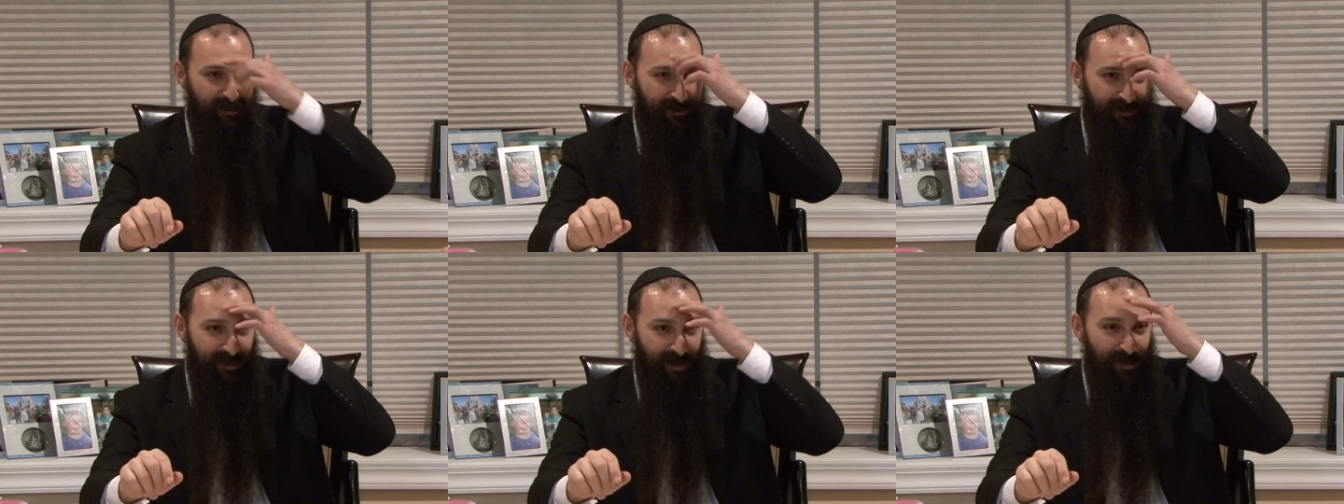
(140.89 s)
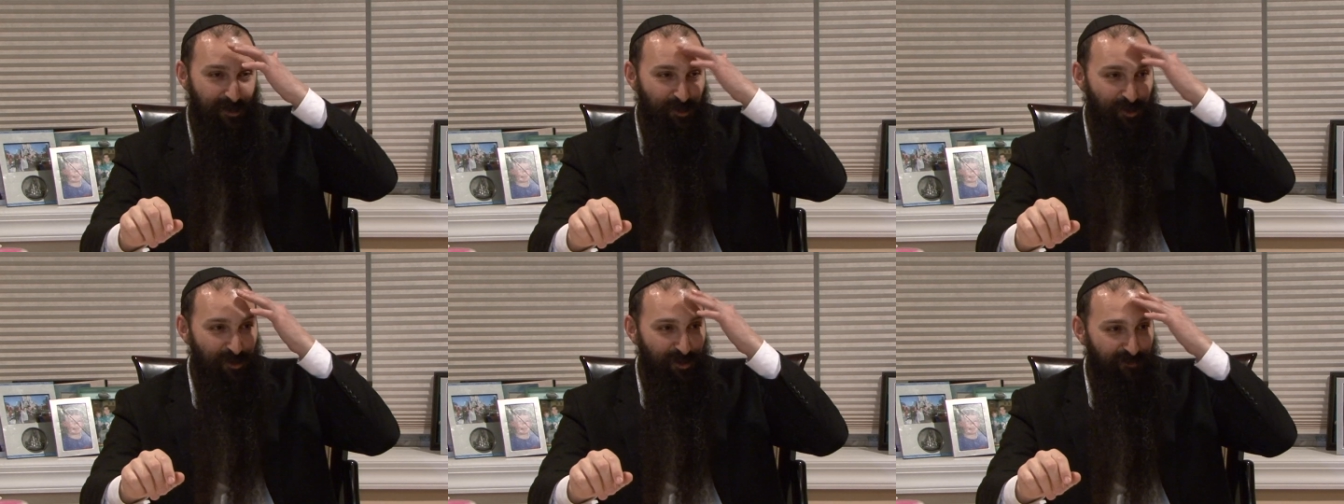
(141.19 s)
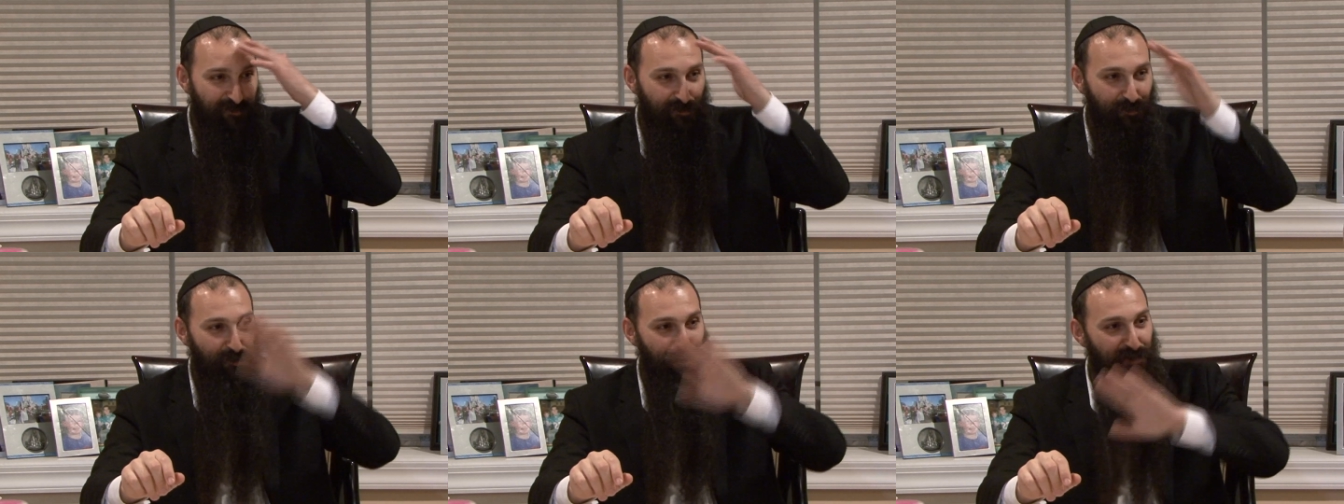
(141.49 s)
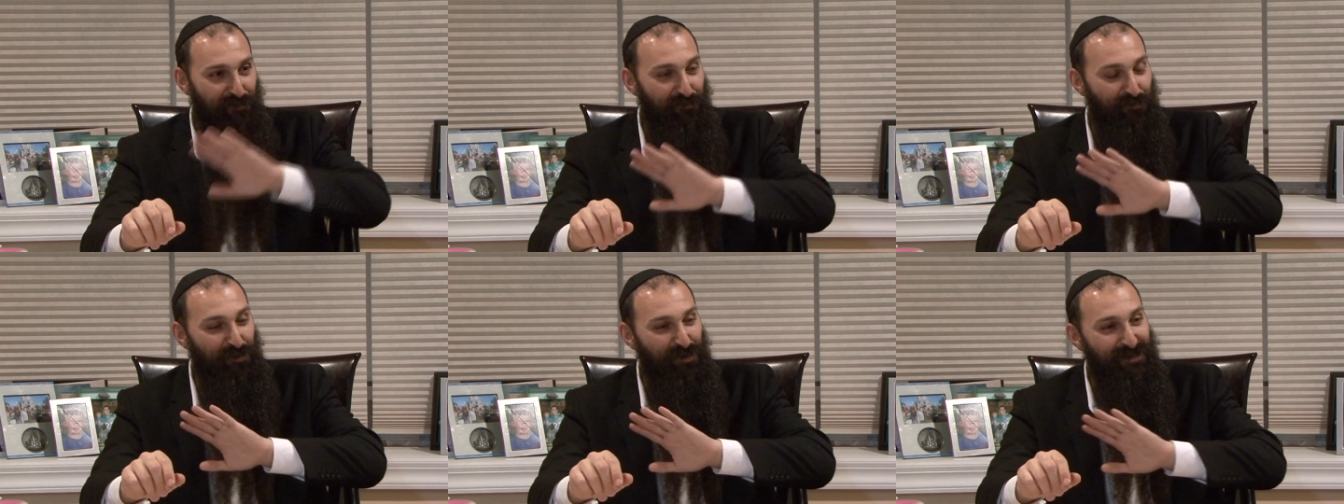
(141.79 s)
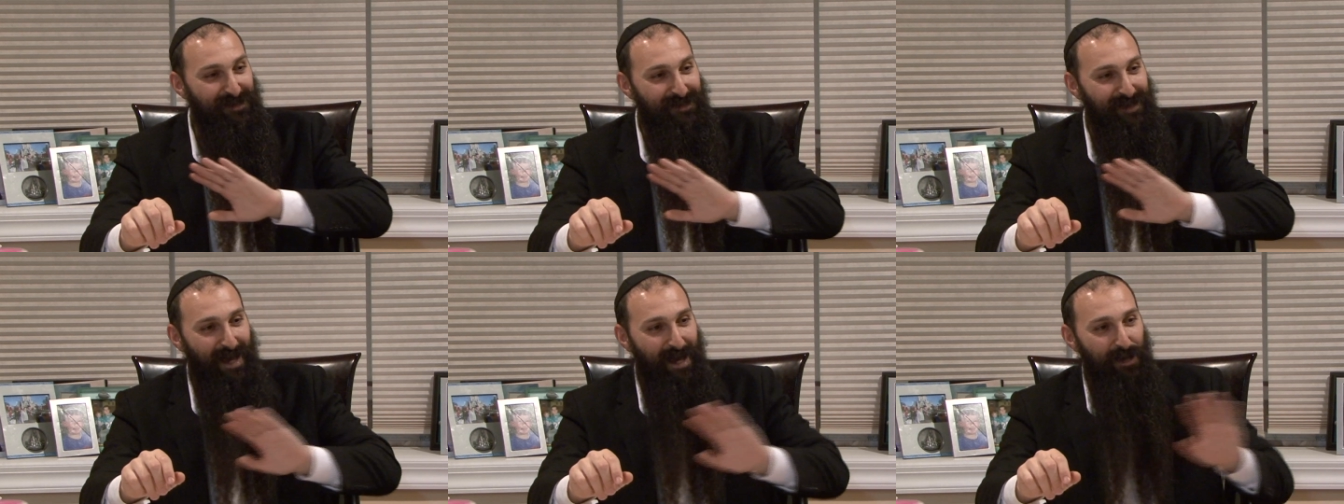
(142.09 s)
stays on your forehead for an
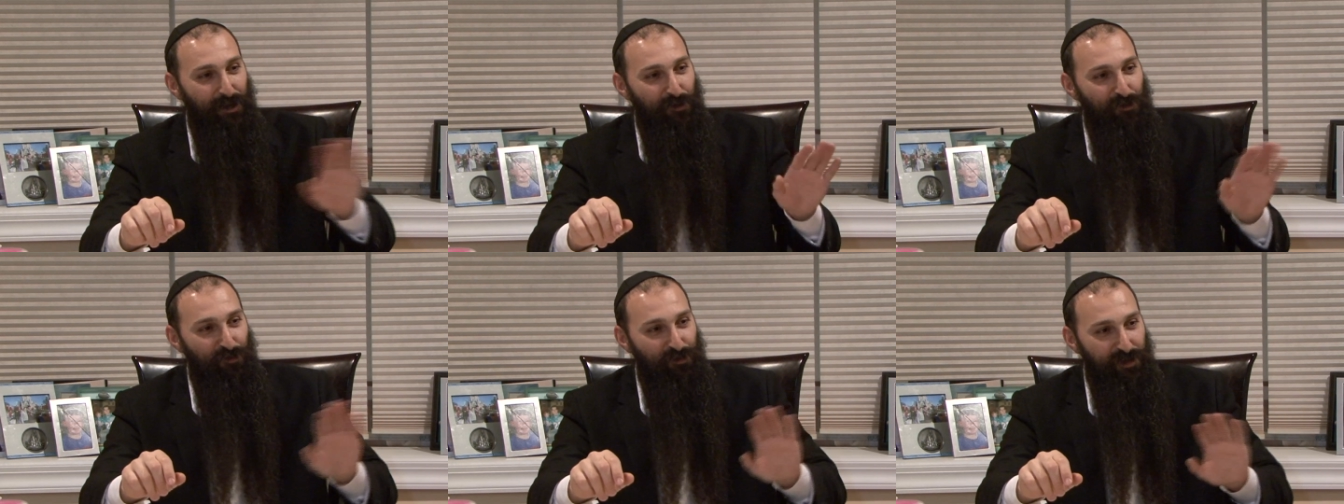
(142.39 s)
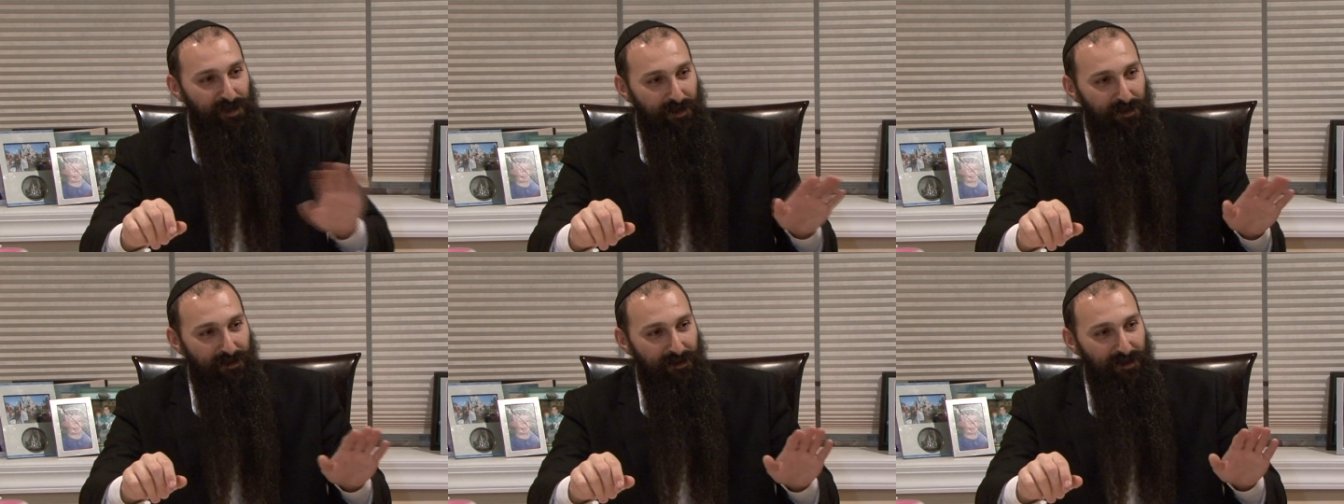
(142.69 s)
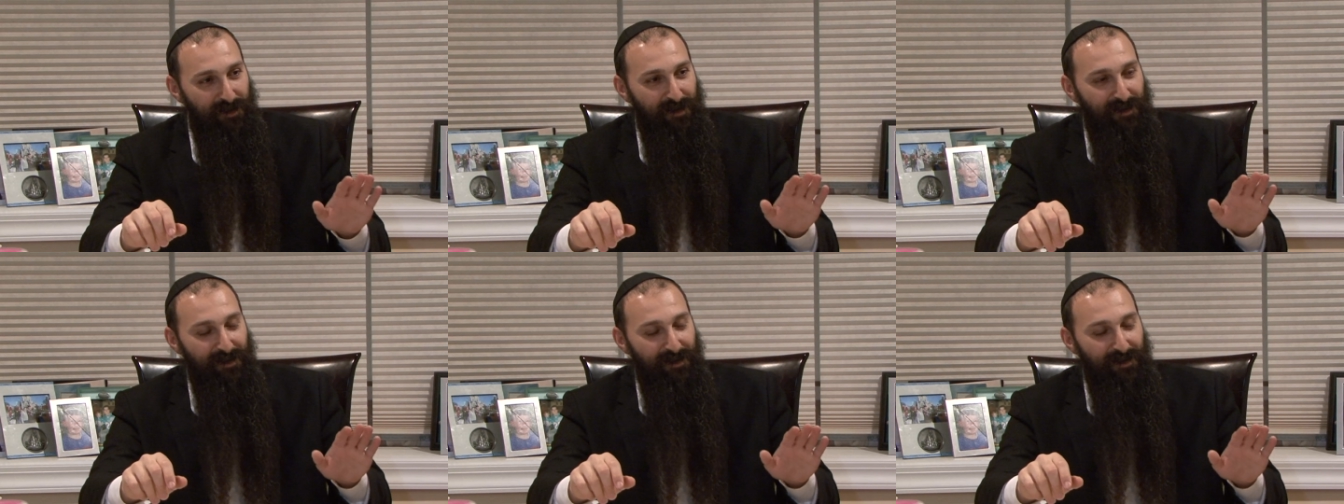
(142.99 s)
entire week.